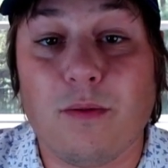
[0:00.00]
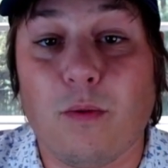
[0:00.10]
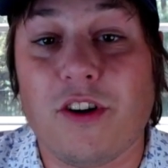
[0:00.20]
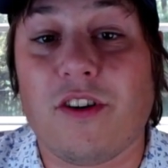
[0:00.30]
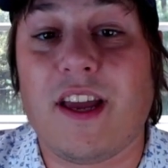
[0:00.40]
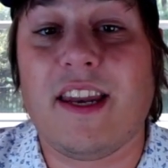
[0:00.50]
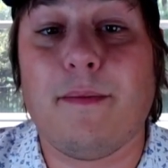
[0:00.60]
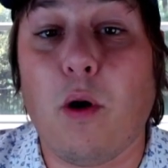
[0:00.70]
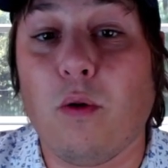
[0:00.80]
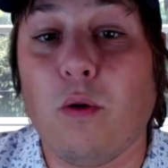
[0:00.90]
where you're getting
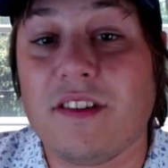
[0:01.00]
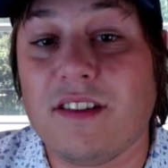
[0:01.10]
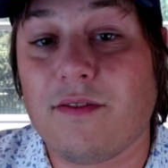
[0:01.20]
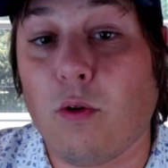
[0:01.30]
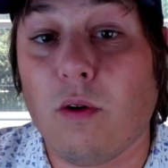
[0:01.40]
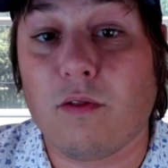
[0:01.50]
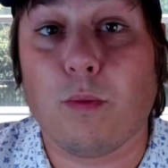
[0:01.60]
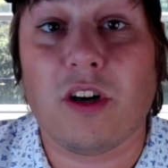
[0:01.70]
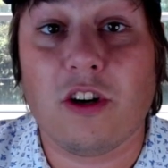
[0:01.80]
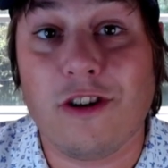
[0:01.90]
bonuses for over
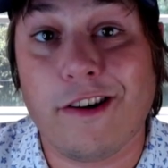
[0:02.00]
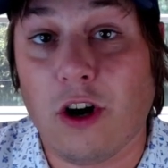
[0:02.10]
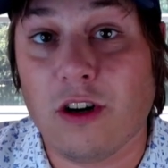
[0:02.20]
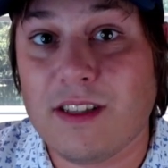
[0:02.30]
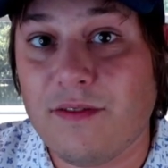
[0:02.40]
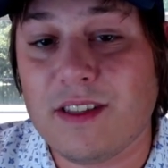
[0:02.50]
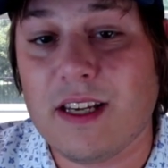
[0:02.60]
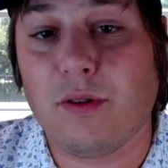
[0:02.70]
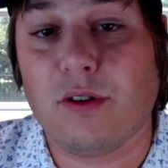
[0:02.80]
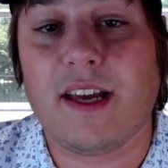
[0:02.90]
100 yards if he's
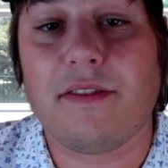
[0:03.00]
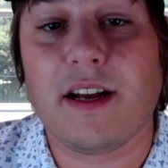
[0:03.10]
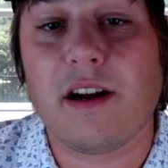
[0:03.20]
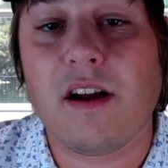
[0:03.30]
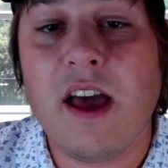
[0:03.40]
able to get there.